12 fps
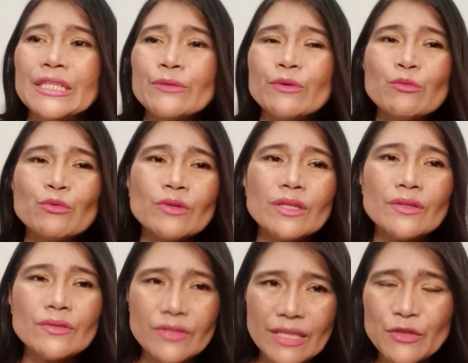we wouldn't
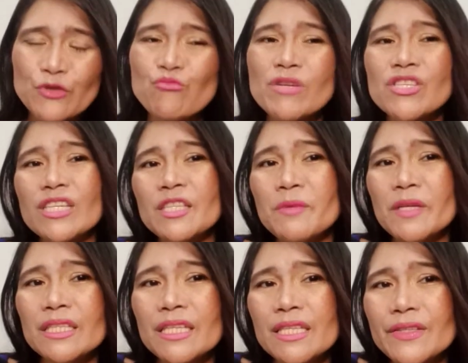set too much
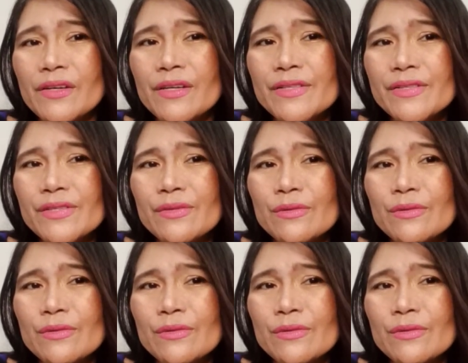expectations.